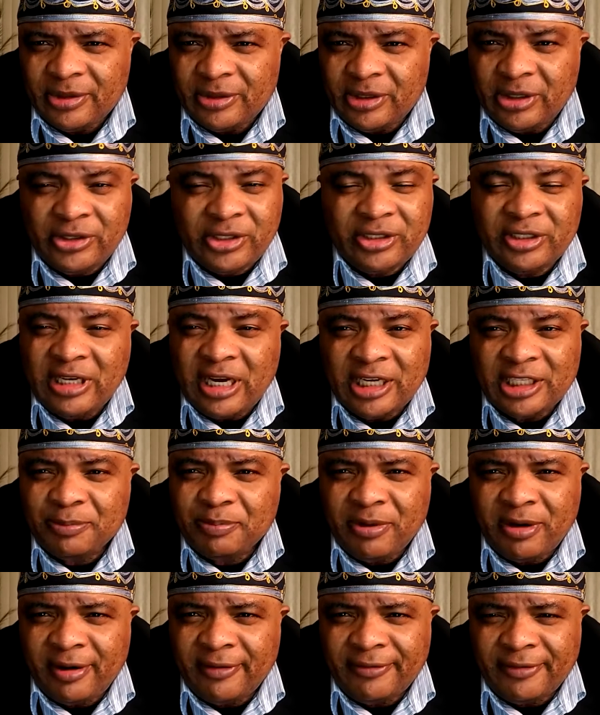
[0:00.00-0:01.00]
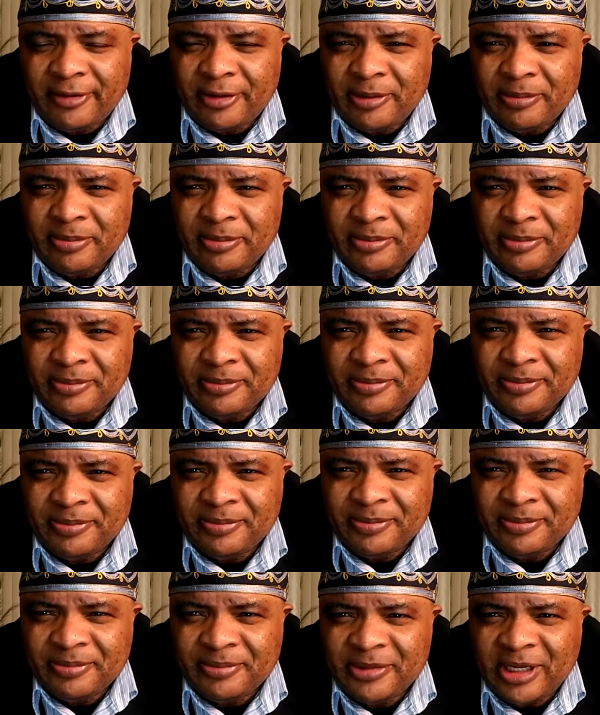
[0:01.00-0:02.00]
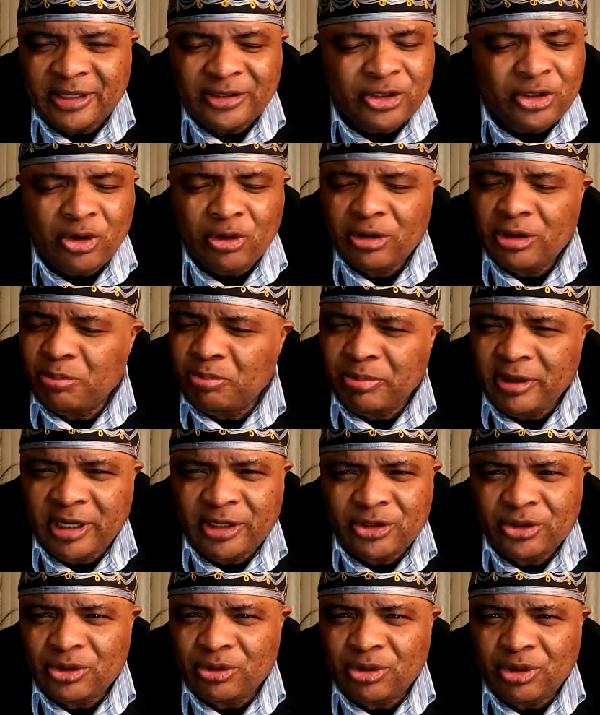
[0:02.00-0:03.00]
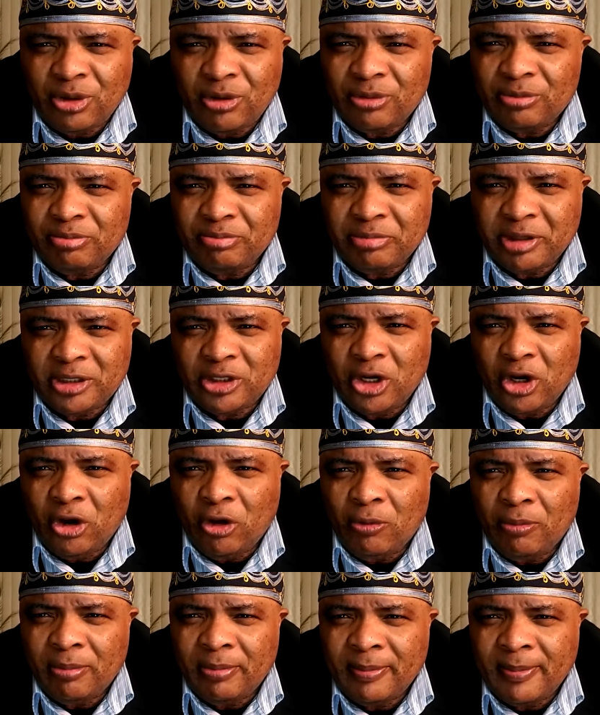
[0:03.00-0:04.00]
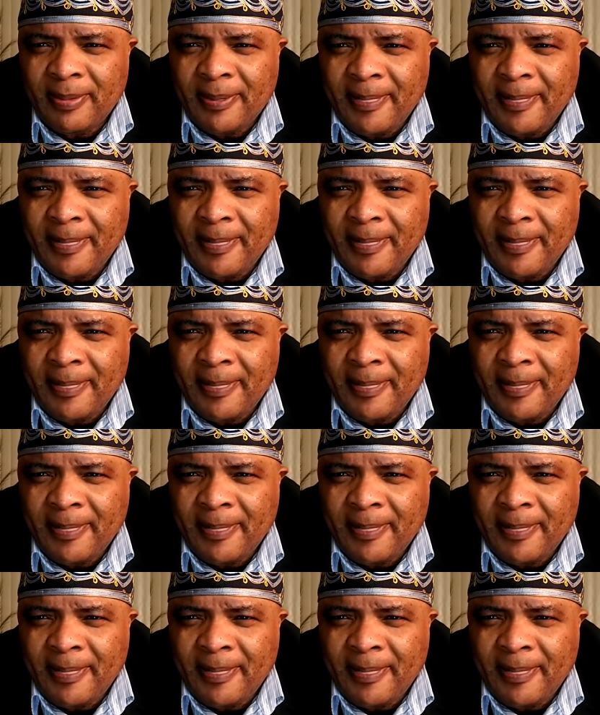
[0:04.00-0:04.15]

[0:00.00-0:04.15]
This is Diaspora Forum. There's no other place to go but home.